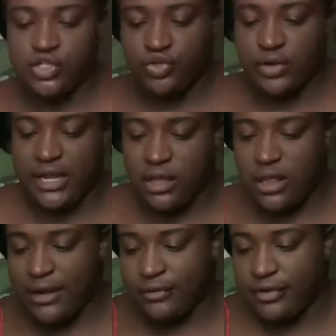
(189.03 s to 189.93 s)
Trail.
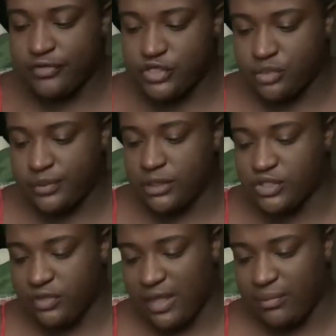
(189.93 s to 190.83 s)
I don't know for sure, but I'll show
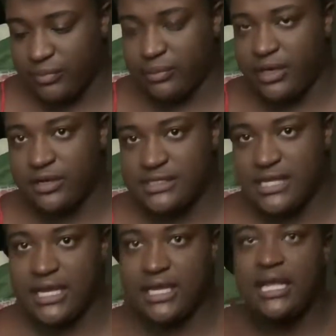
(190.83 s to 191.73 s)
you the emblem here in a
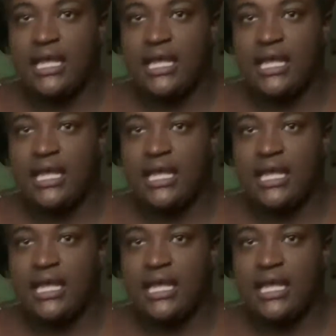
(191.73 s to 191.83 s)
second.